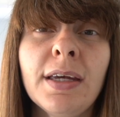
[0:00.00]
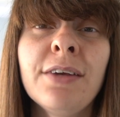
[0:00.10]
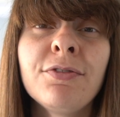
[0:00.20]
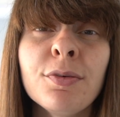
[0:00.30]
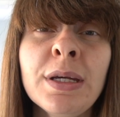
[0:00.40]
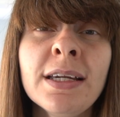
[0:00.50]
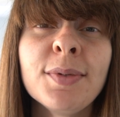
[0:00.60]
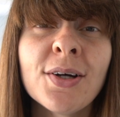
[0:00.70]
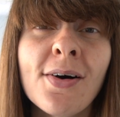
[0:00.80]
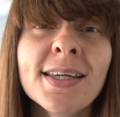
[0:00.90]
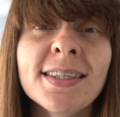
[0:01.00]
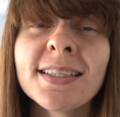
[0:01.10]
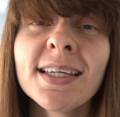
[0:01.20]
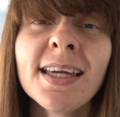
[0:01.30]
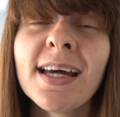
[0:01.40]
And for me, to be honest,
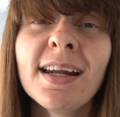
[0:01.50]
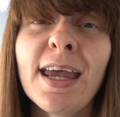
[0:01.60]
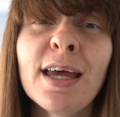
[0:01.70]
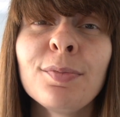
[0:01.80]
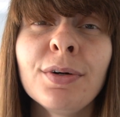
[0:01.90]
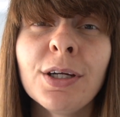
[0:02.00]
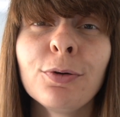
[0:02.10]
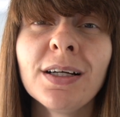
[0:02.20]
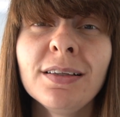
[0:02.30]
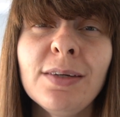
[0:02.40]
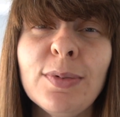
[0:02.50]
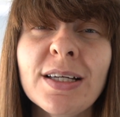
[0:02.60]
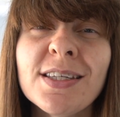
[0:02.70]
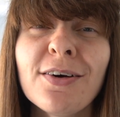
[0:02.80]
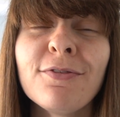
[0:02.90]
this can get out of hand pretty quickly
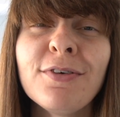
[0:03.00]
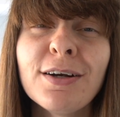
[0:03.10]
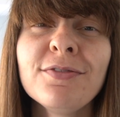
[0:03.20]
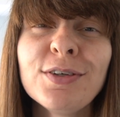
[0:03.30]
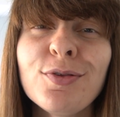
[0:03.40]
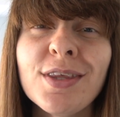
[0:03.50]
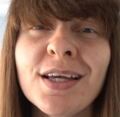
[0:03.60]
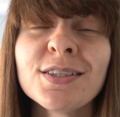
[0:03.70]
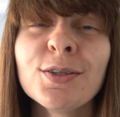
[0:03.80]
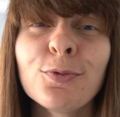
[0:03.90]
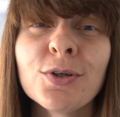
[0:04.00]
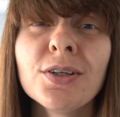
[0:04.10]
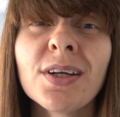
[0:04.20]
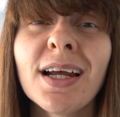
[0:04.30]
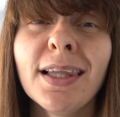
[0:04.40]
because there are very few things in the
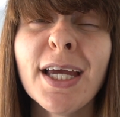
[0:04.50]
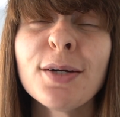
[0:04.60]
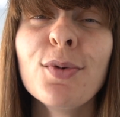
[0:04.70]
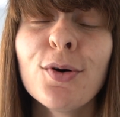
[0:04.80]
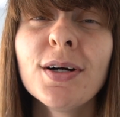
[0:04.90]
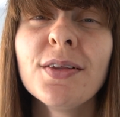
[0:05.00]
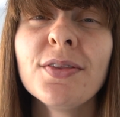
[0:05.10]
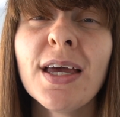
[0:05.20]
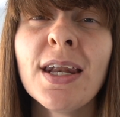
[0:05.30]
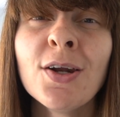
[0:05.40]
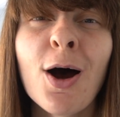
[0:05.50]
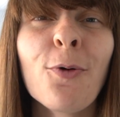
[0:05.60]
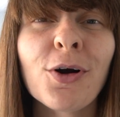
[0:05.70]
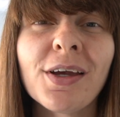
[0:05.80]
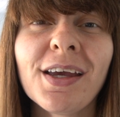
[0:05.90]
world that I like more than
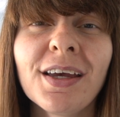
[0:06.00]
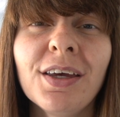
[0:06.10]
not working.